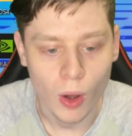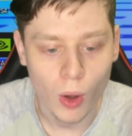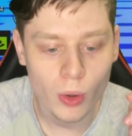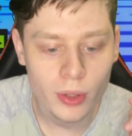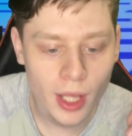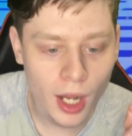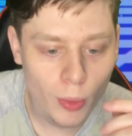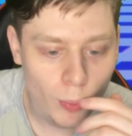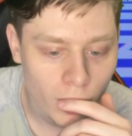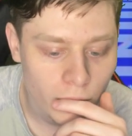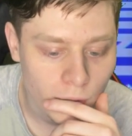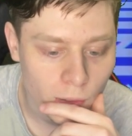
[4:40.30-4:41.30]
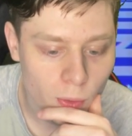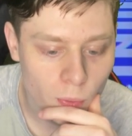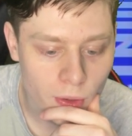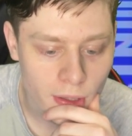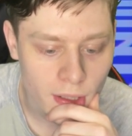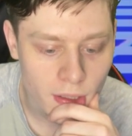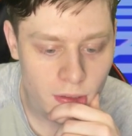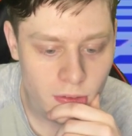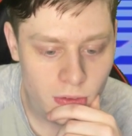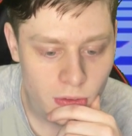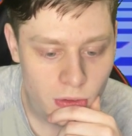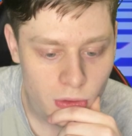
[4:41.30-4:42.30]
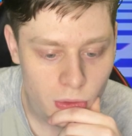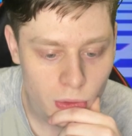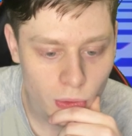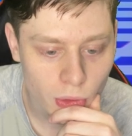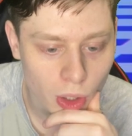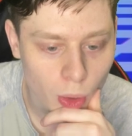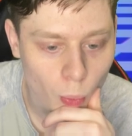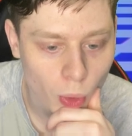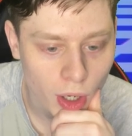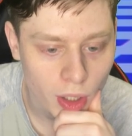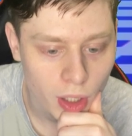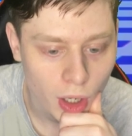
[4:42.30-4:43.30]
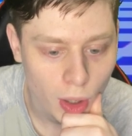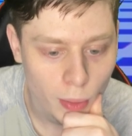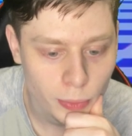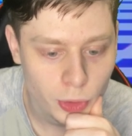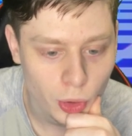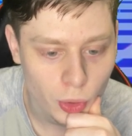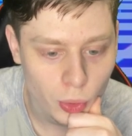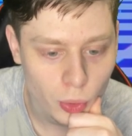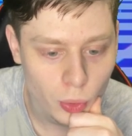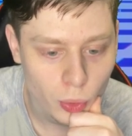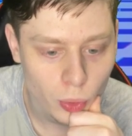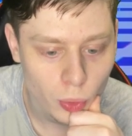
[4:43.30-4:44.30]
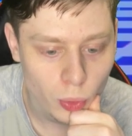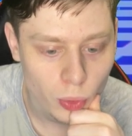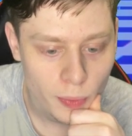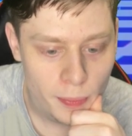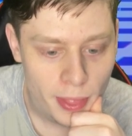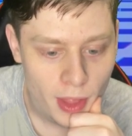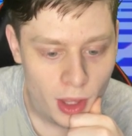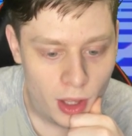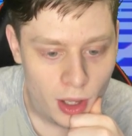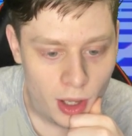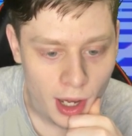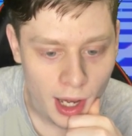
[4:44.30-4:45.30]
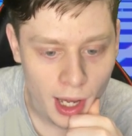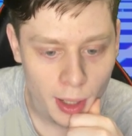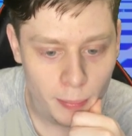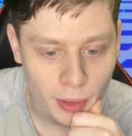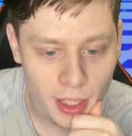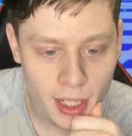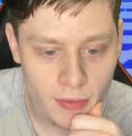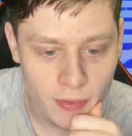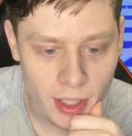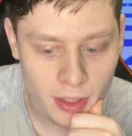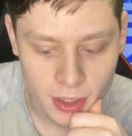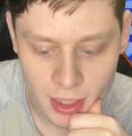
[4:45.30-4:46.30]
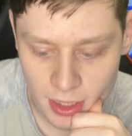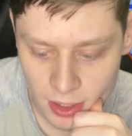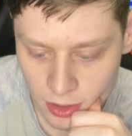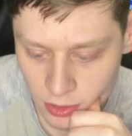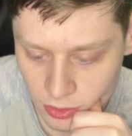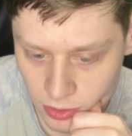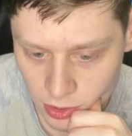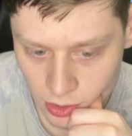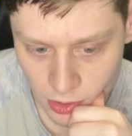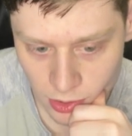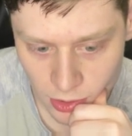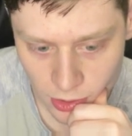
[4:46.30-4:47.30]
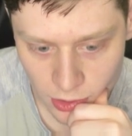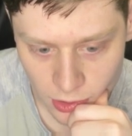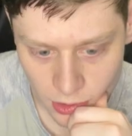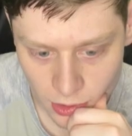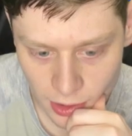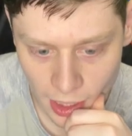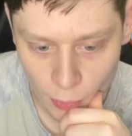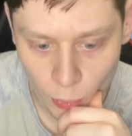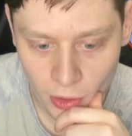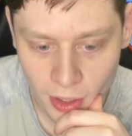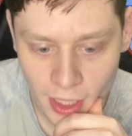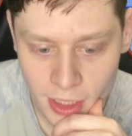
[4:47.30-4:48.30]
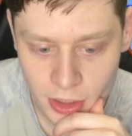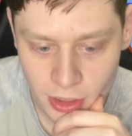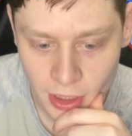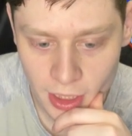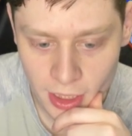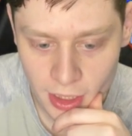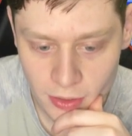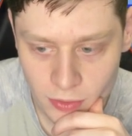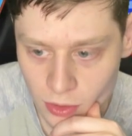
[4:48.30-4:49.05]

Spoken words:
All you got to want to do is you're going to want to come to, I believe it is Network and HDD.